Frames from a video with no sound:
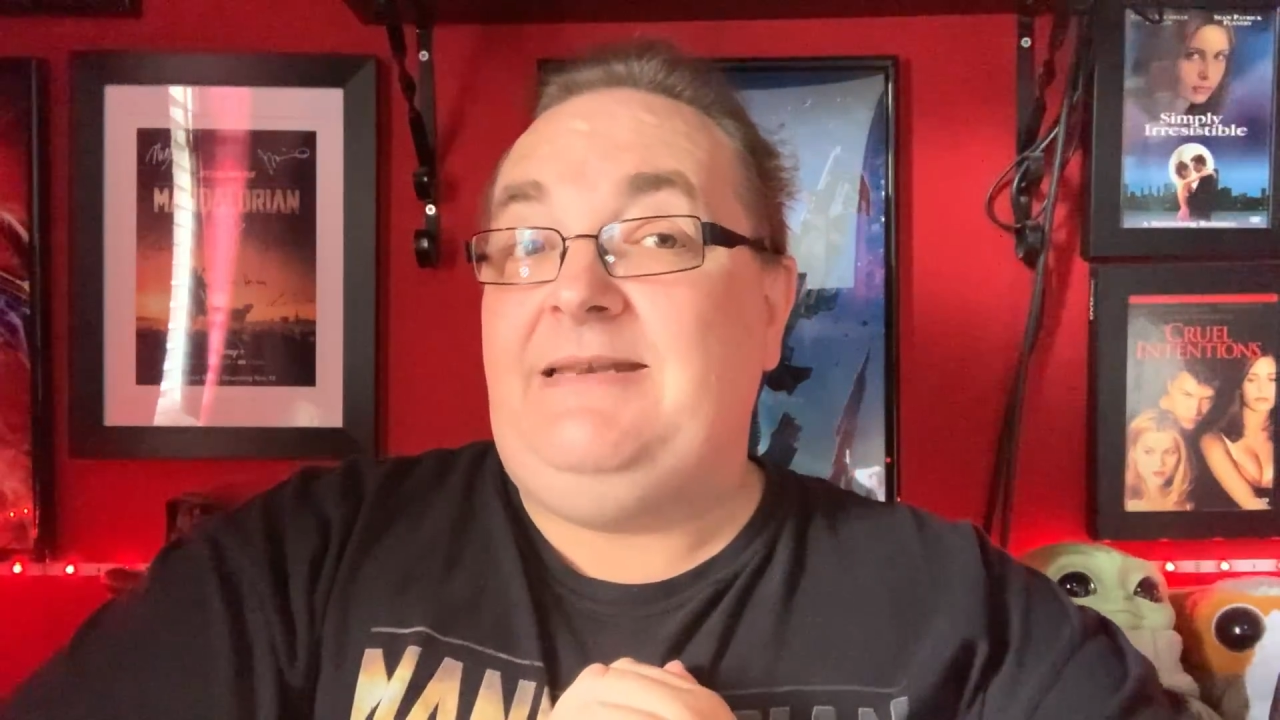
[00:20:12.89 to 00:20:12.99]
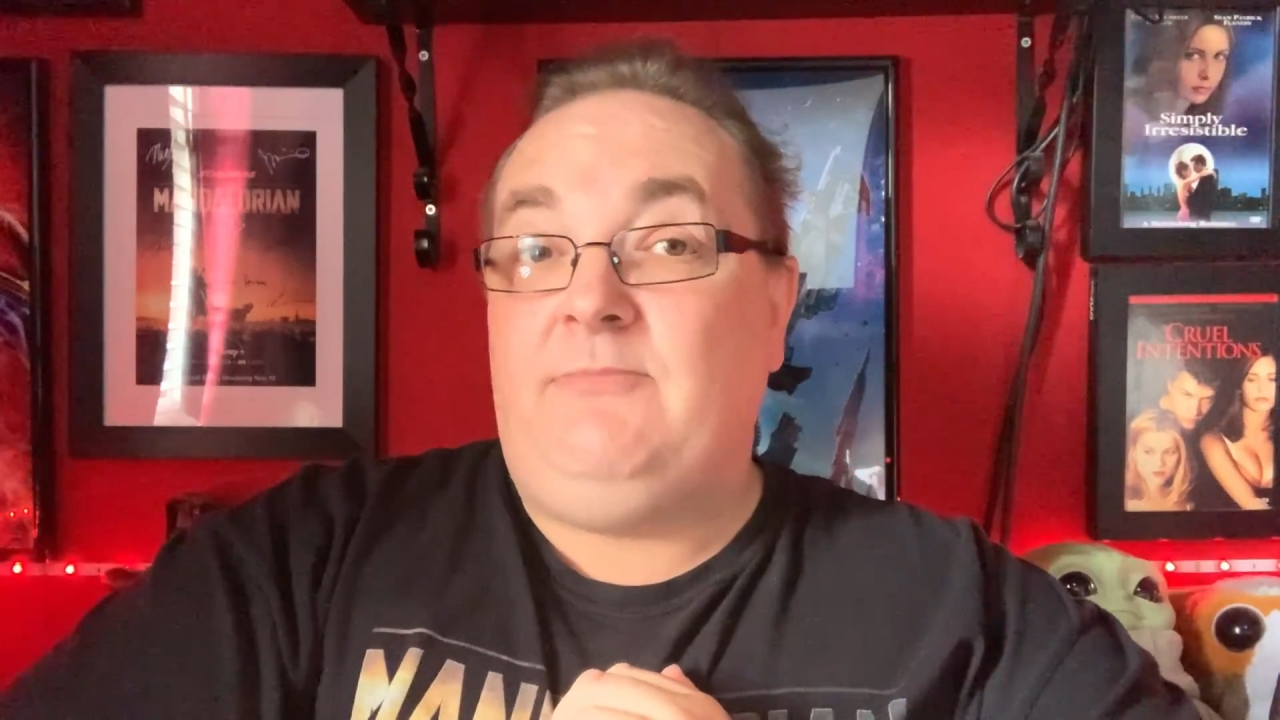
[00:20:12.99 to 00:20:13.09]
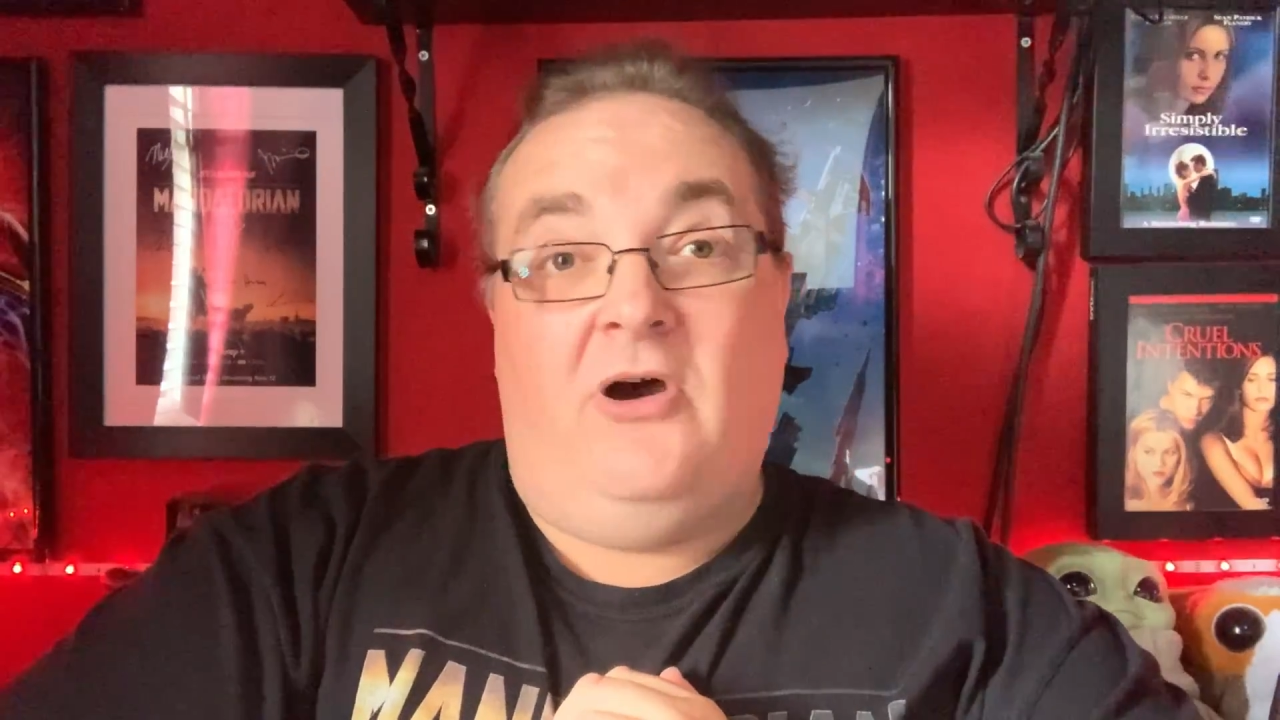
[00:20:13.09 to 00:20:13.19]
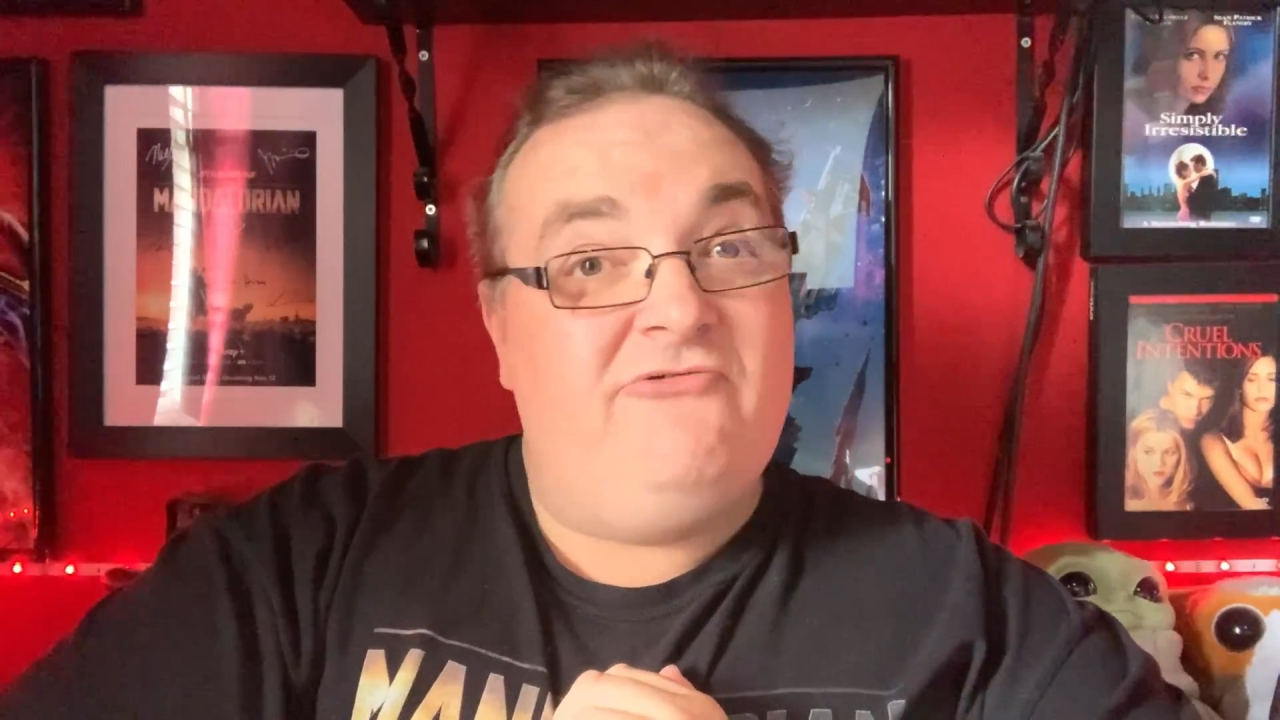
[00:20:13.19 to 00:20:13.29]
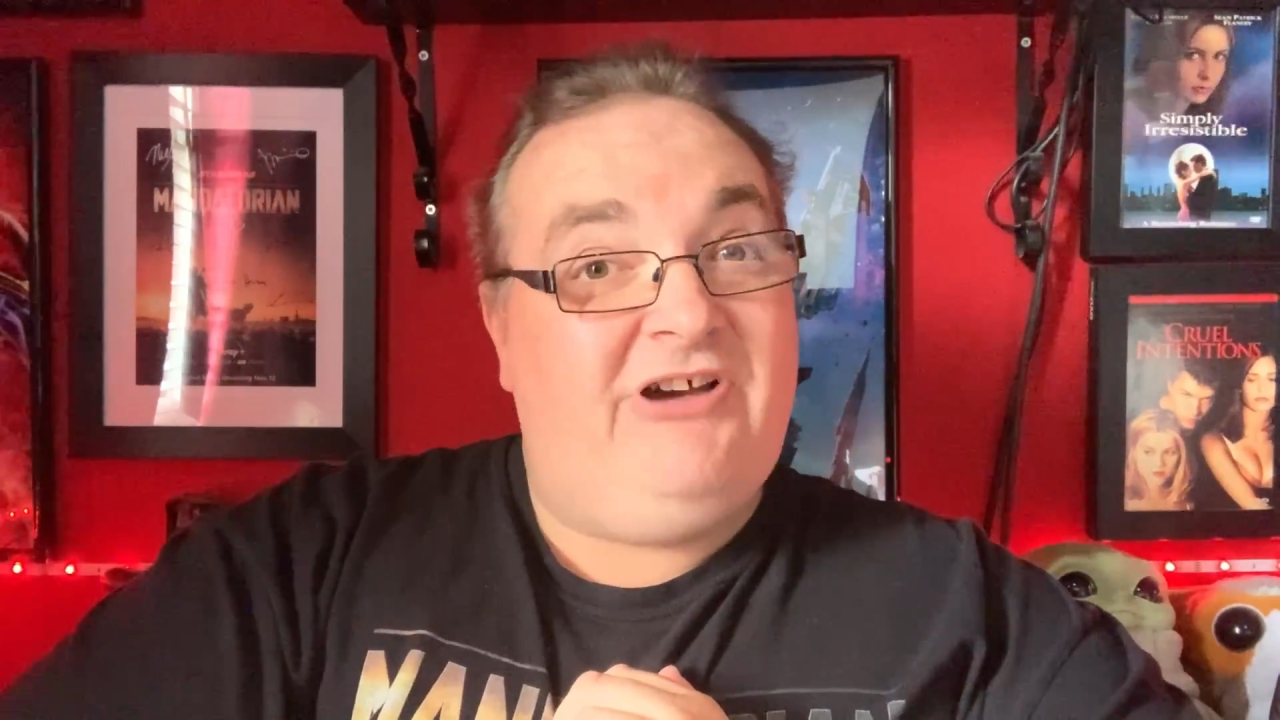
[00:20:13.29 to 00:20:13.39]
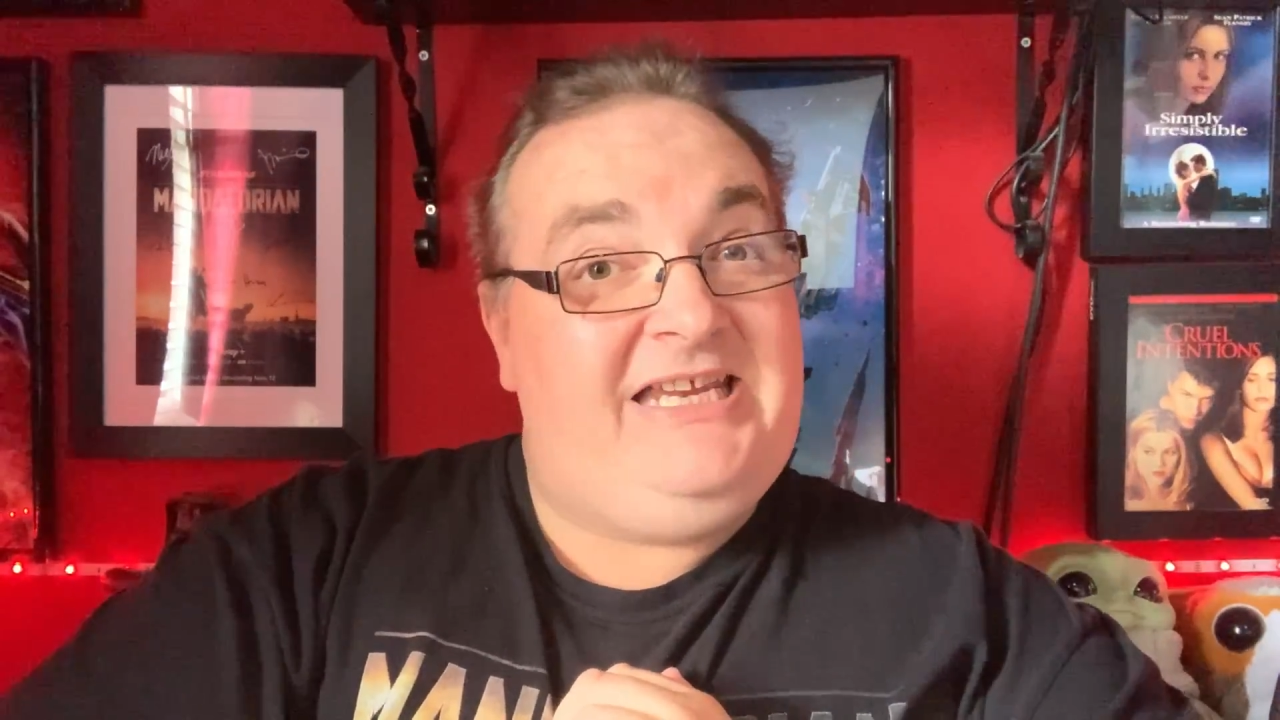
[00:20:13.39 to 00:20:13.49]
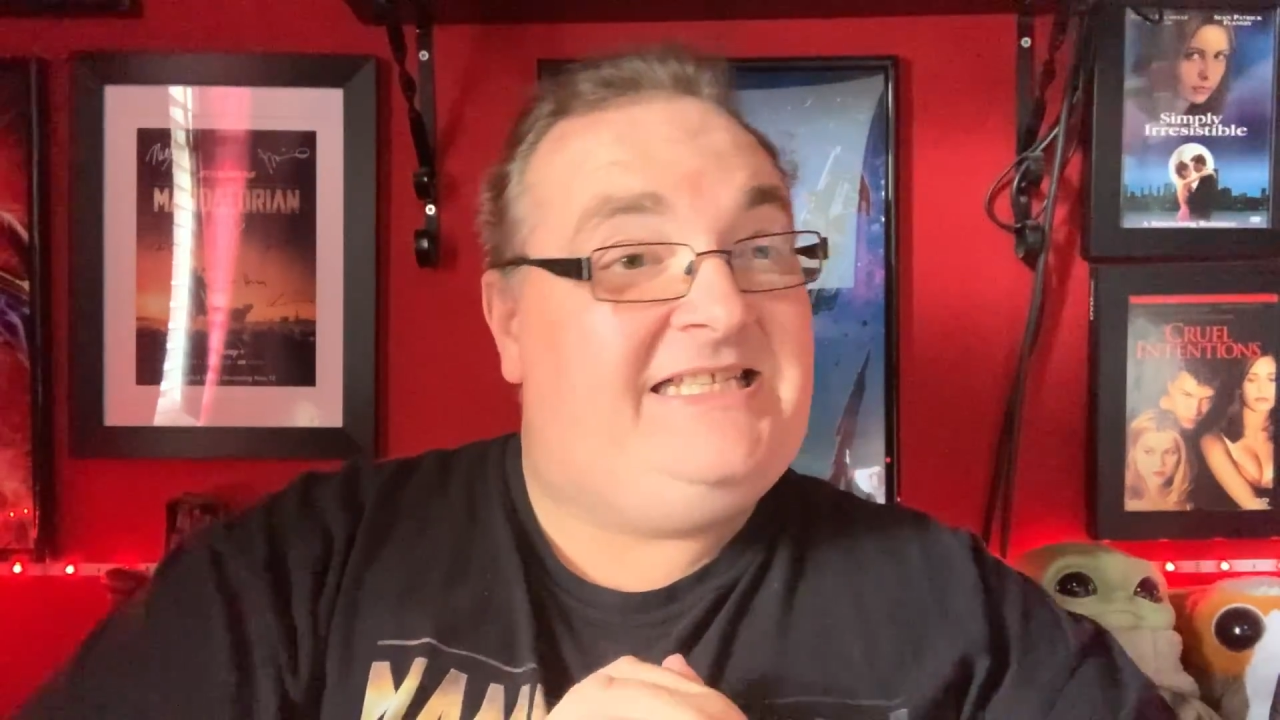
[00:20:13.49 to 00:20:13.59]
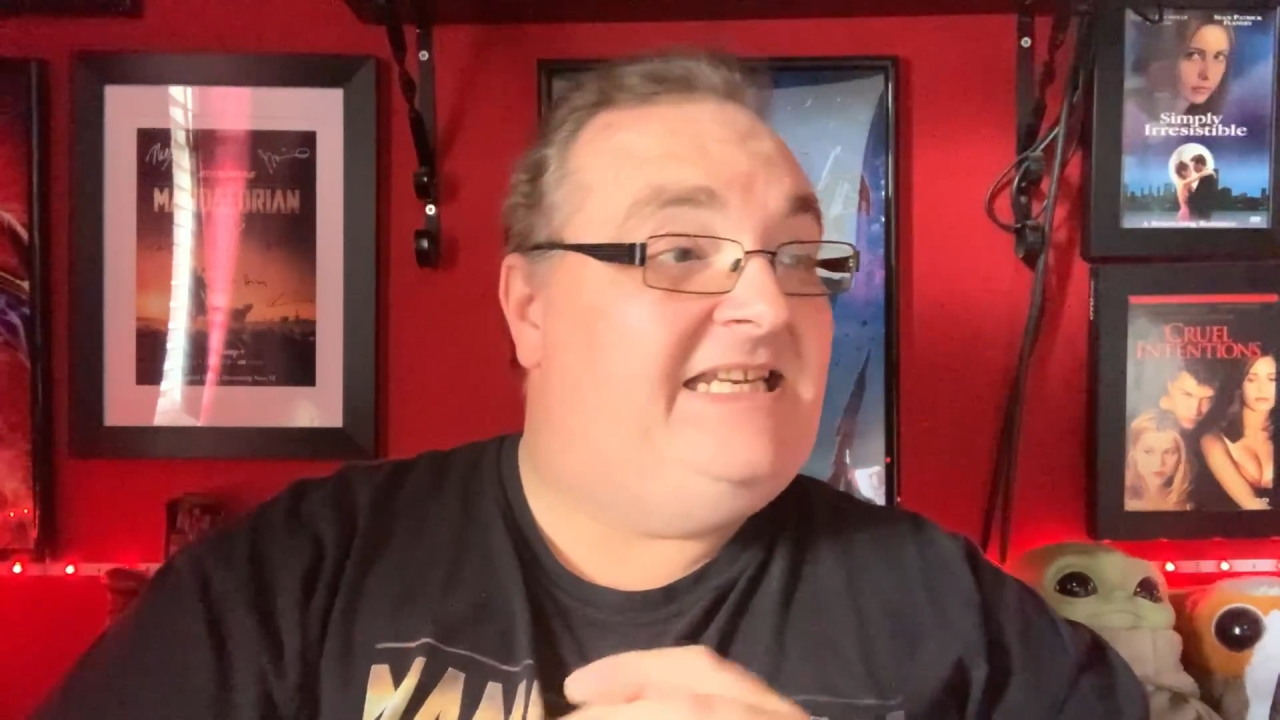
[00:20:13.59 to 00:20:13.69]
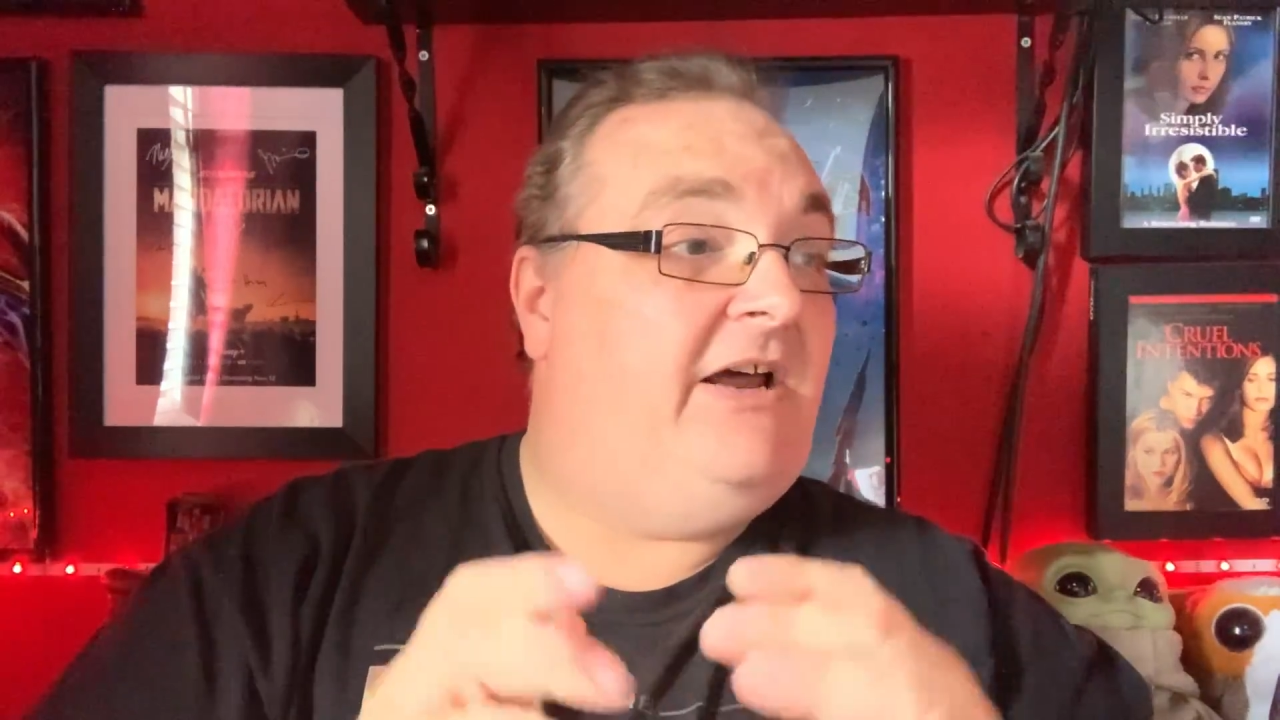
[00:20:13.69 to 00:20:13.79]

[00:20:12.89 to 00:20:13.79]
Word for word: my rating.